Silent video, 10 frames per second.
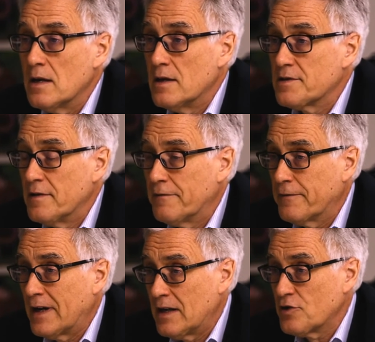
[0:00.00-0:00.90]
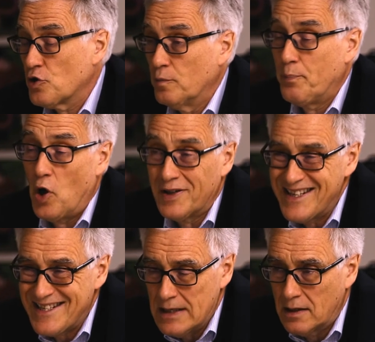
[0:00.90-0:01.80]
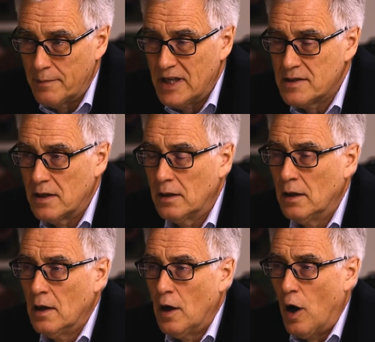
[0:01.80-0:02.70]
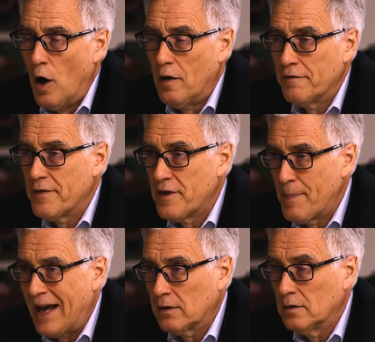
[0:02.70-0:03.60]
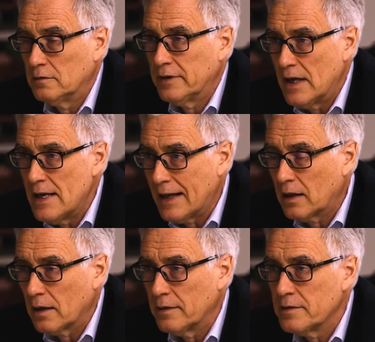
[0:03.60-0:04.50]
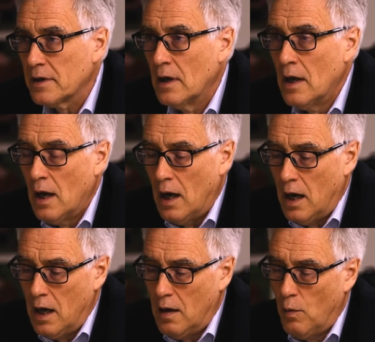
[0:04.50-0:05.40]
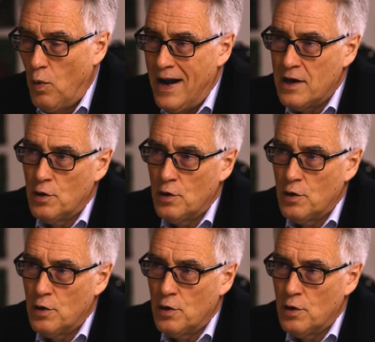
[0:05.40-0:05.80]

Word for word: is the Financial Policy Committee of the Bank of England, uh, where